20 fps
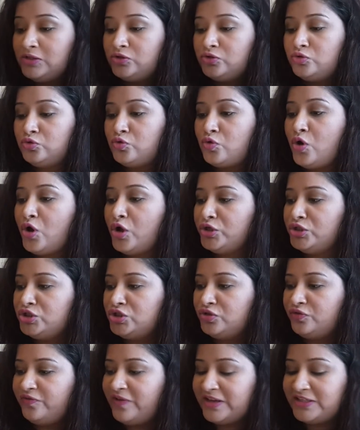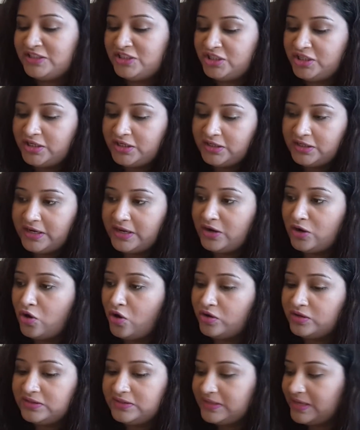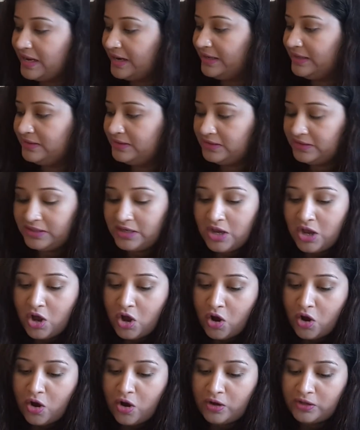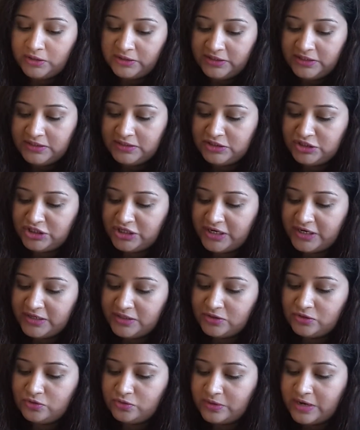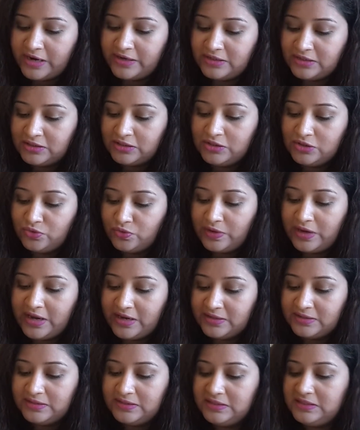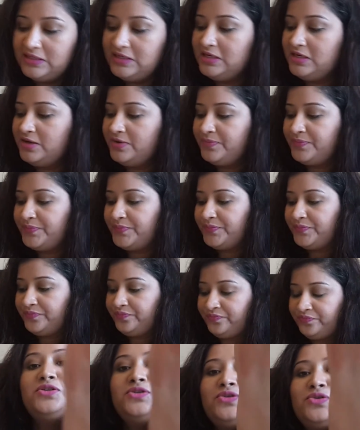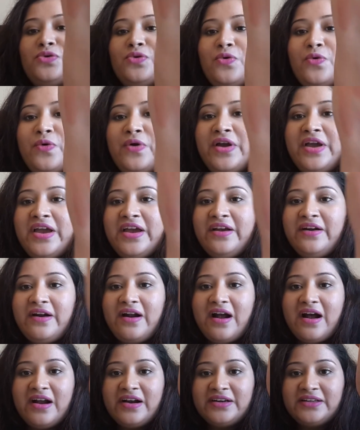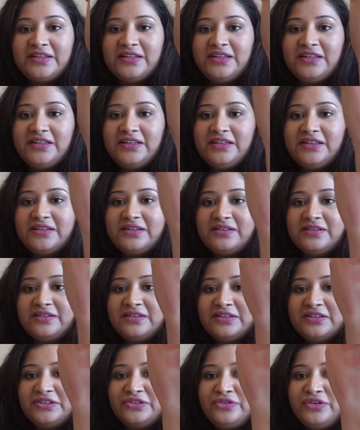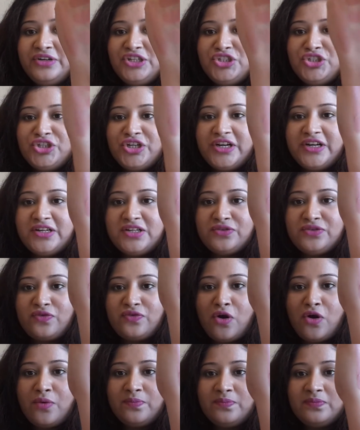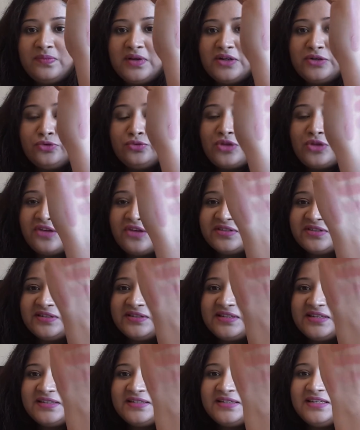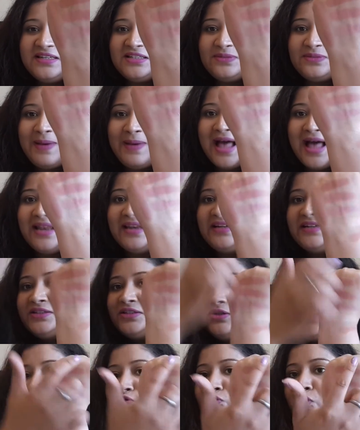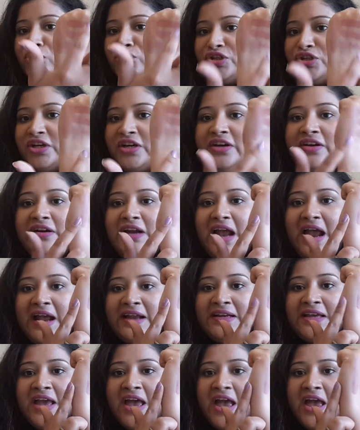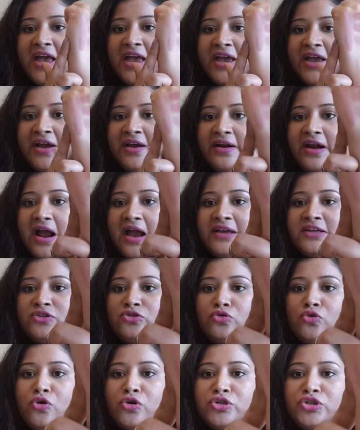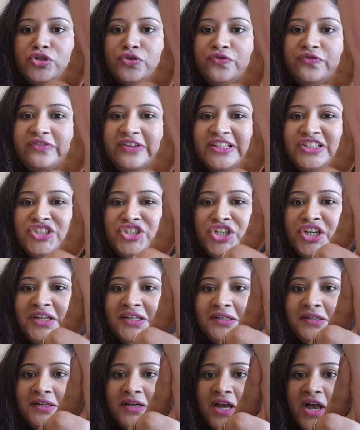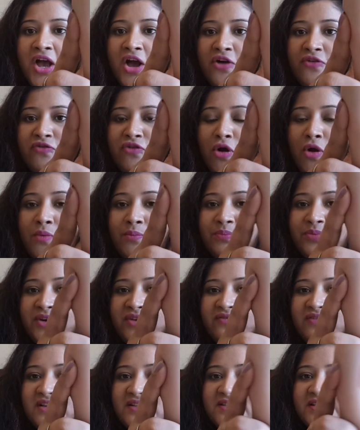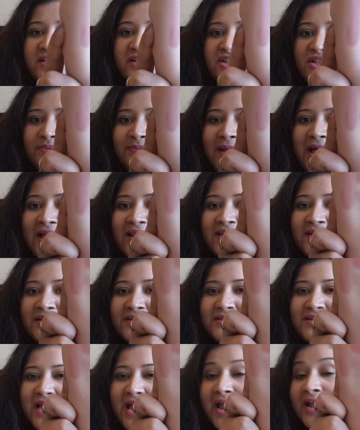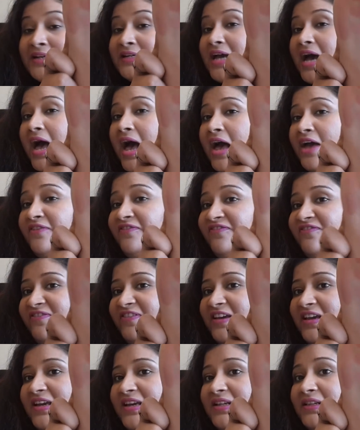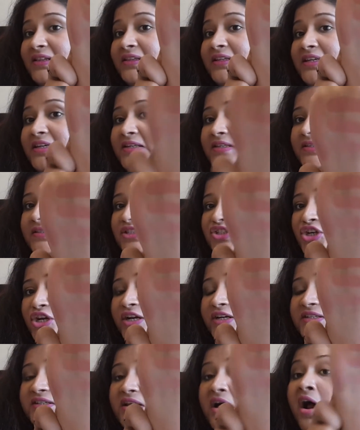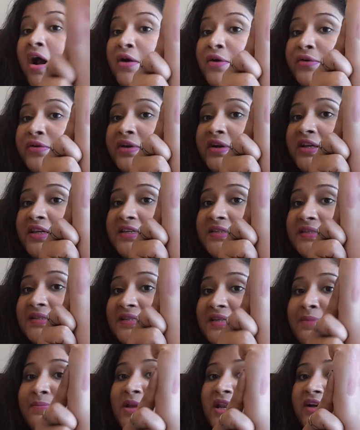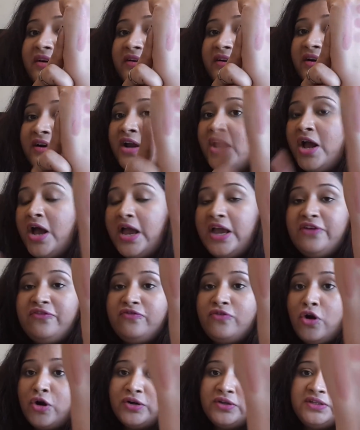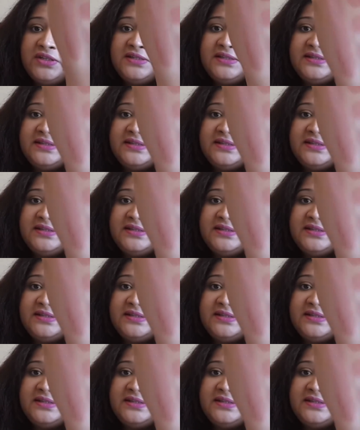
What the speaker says: I'll swatch Fetching alongside all these shades so that you can see. So here are the 3 shades from 2016's palette swatched here, and here I swatched Fetching from previous year's palette, and I feel these shades are really similar, if not the